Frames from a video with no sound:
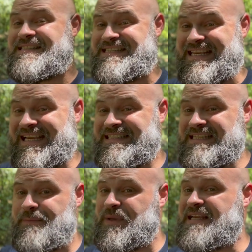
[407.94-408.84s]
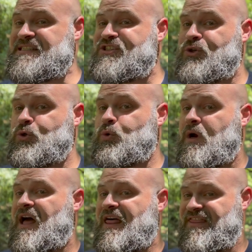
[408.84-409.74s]
dig deep into
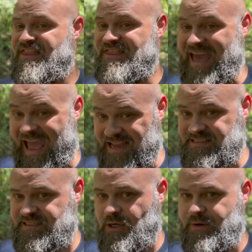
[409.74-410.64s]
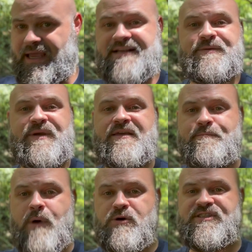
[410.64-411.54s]
that, okay? To be the
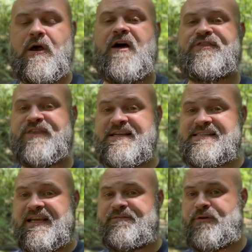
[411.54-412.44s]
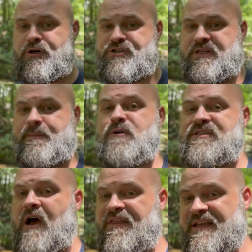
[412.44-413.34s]
most authentic version, the most
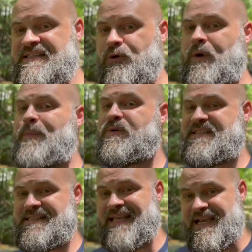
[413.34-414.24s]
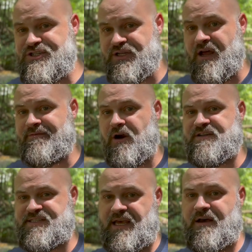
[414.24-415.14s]
authentic representation of
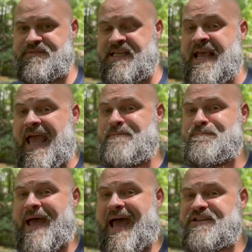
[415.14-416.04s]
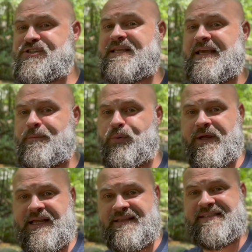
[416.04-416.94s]
ourselves, and match the
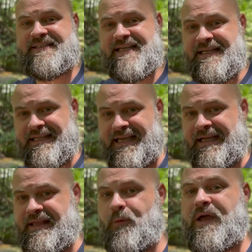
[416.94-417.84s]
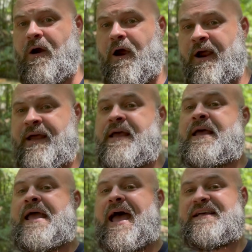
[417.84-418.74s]
imprint in the seedling that we are
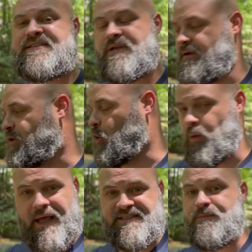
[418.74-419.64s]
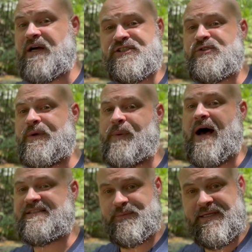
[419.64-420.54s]
as, as much as we
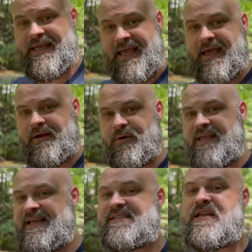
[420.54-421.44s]
possibly can. Okay, that's the